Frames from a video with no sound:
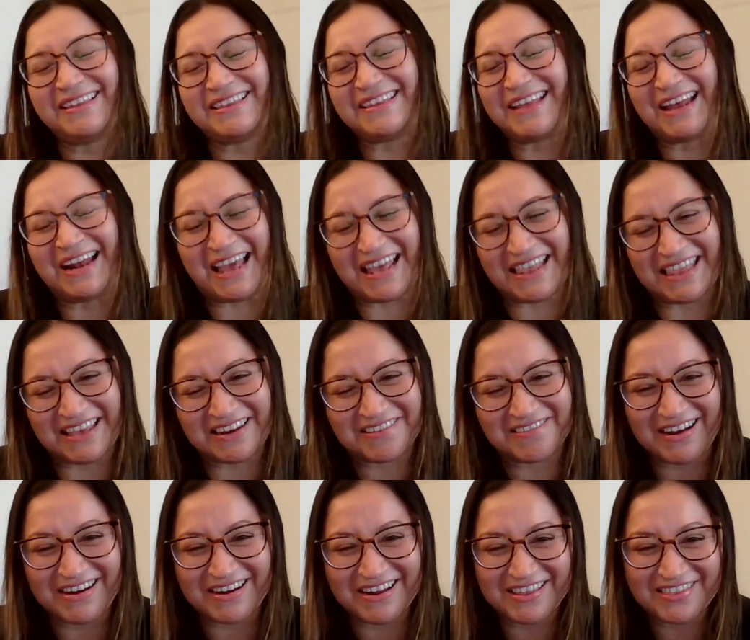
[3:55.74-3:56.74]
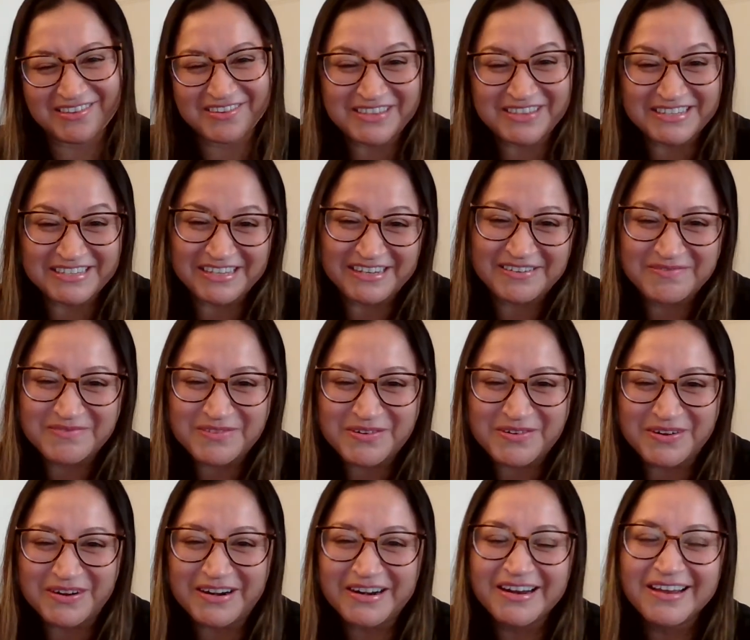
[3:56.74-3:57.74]
that I didn't want to do this
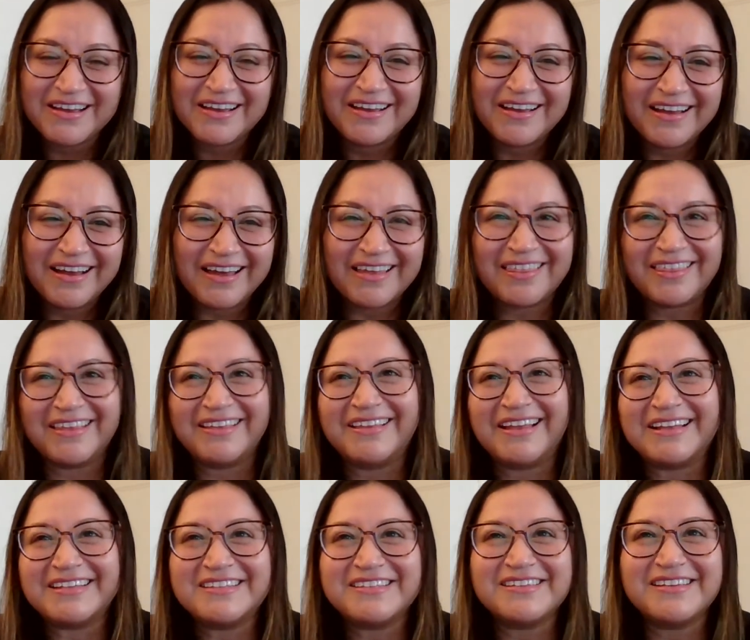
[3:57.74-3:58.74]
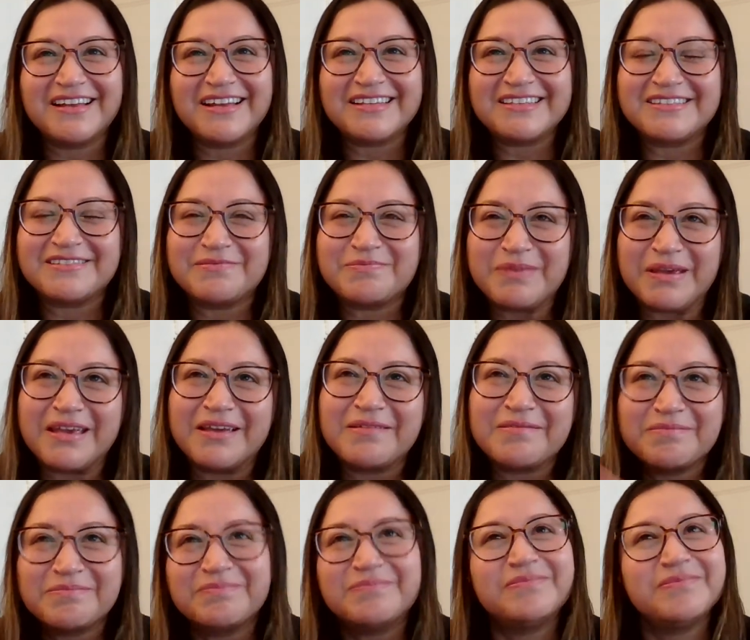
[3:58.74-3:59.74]
anymore. I think that's
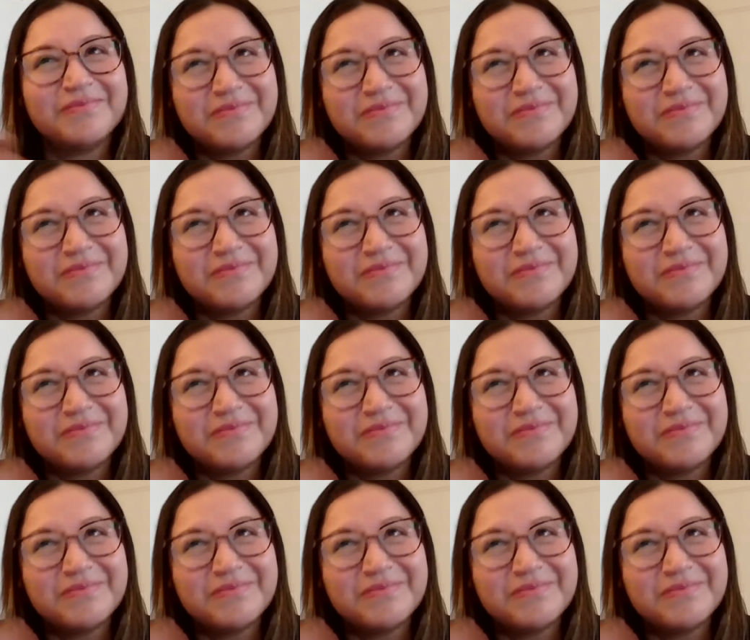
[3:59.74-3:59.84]
being,